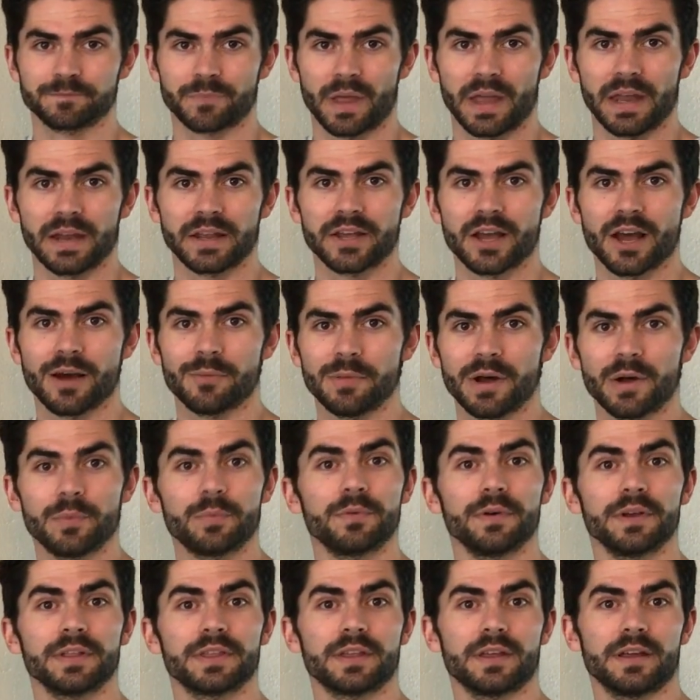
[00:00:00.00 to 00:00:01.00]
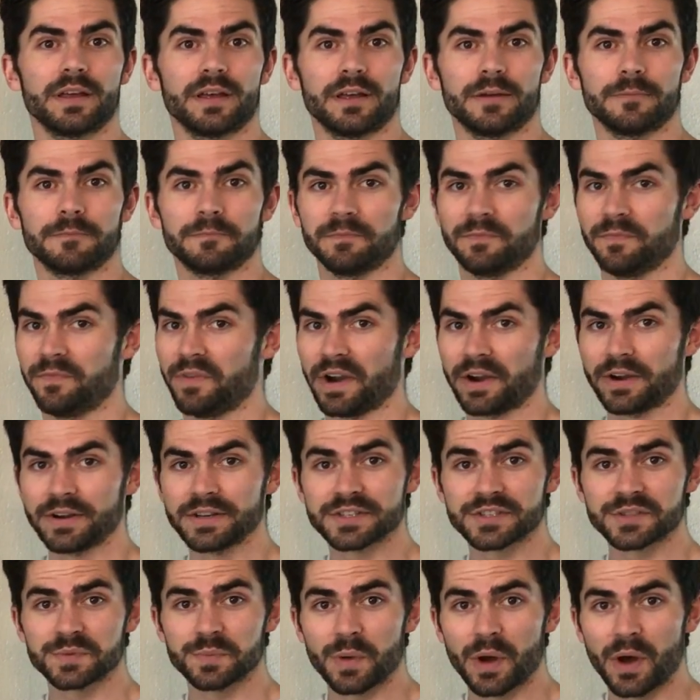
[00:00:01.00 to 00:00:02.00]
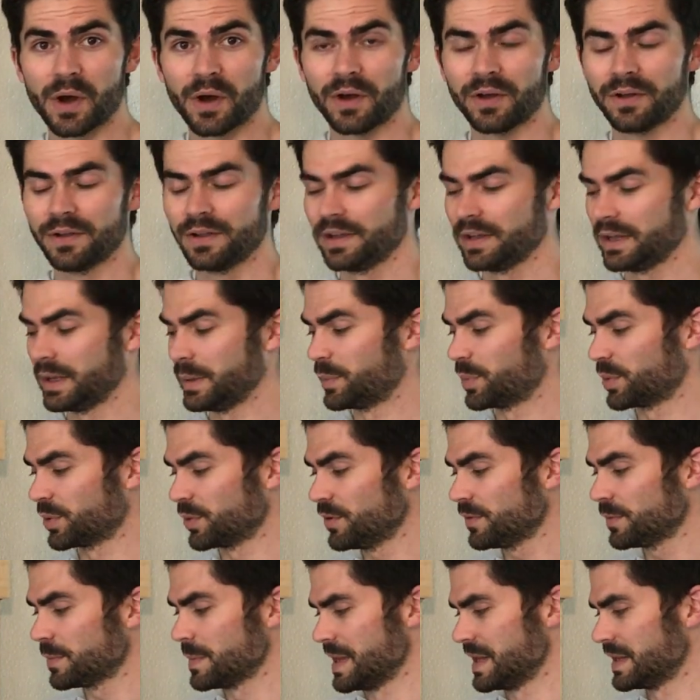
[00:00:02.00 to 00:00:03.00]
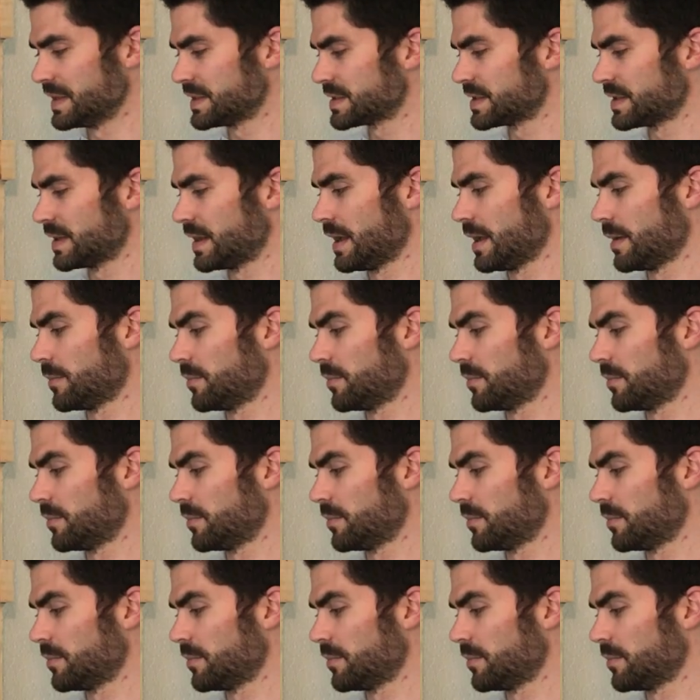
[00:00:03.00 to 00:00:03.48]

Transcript: and come up with a very small improvement,